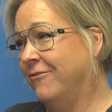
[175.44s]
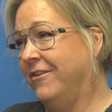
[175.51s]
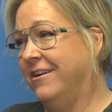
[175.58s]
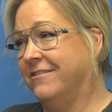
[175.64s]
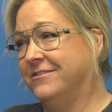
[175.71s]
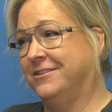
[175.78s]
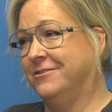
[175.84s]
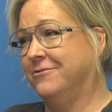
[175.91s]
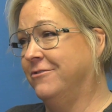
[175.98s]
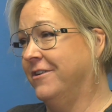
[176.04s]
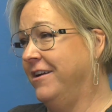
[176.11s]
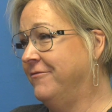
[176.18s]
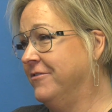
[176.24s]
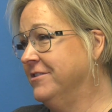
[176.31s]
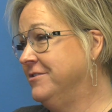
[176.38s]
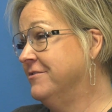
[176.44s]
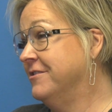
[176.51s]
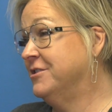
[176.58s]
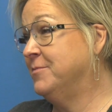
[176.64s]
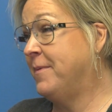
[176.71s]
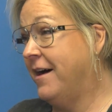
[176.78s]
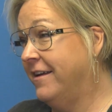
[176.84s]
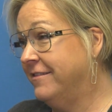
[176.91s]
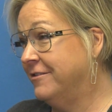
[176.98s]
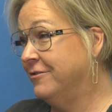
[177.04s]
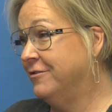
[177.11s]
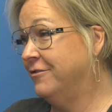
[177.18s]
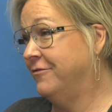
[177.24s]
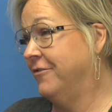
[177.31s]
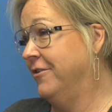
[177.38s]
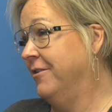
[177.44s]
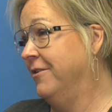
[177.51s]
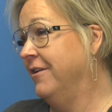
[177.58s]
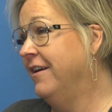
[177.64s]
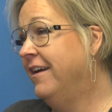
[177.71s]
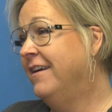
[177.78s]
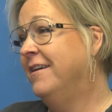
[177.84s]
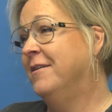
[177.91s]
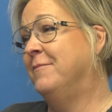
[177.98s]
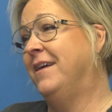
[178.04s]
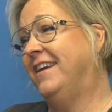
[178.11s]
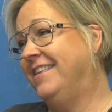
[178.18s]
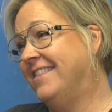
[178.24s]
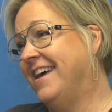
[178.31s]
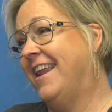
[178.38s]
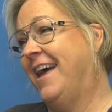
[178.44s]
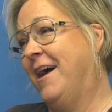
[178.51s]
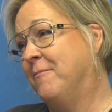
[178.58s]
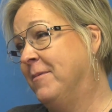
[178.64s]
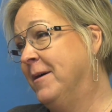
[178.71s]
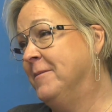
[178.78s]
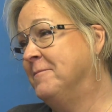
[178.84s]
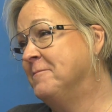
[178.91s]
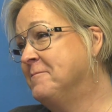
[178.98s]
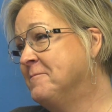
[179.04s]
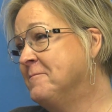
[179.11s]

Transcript: we are so grateful to our sponsors for making that happen.